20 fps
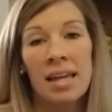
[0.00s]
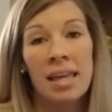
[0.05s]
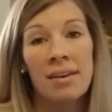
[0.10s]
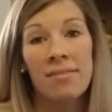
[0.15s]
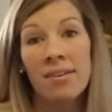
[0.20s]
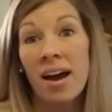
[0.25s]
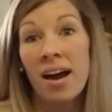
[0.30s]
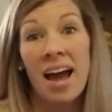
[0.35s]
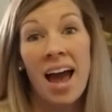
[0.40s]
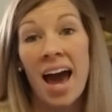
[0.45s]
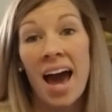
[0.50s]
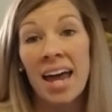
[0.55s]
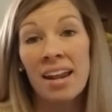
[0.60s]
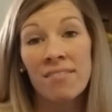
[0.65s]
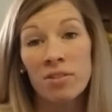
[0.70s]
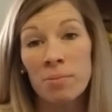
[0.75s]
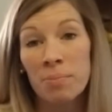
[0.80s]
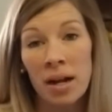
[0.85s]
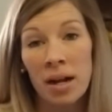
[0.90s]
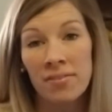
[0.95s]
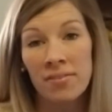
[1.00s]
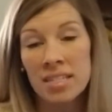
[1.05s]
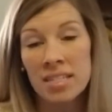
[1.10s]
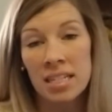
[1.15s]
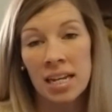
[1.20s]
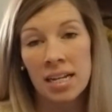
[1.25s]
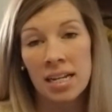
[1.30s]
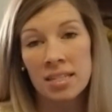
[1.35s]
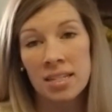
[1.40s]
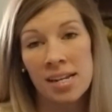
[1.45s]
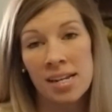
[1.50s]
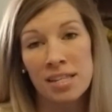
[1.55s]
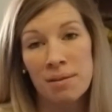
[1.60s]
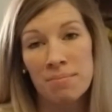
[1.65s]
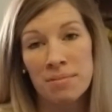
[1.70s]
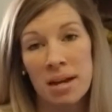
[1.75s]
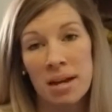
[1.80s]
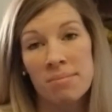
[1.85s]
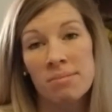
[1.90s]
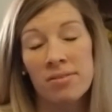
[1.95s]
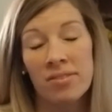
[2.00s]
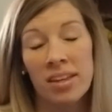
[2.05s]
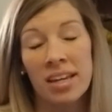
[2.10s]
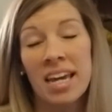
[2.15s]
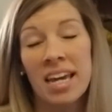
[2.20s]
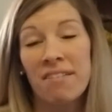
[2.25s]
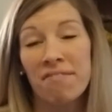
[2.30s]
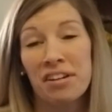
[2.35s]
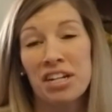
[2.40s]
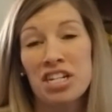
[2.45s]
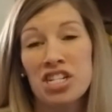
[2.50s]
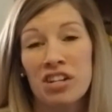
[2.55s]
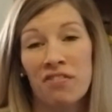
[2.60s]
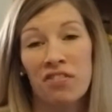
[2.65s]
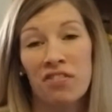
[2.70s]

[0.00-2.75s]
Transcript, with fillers: they've had it for breakfast the next day sometimes if they can't finish it for